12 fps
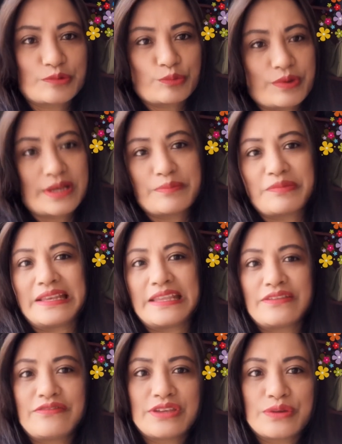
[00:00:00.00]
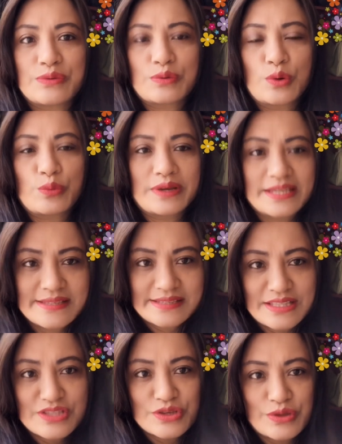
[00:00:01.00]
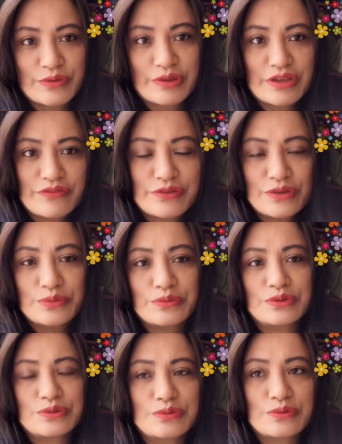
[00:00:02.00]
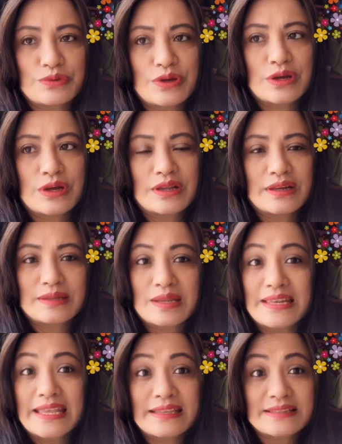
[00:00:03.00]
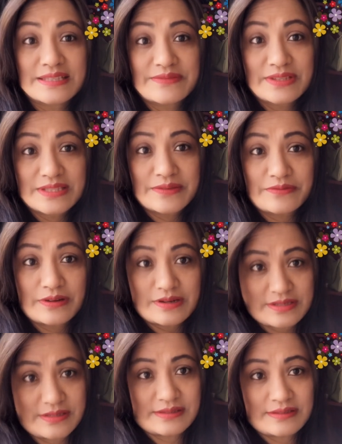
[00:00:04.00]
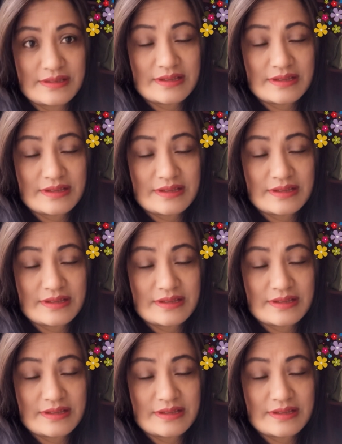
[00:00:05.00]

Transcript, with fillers: will believe you or will listen to you if you do the negativity first,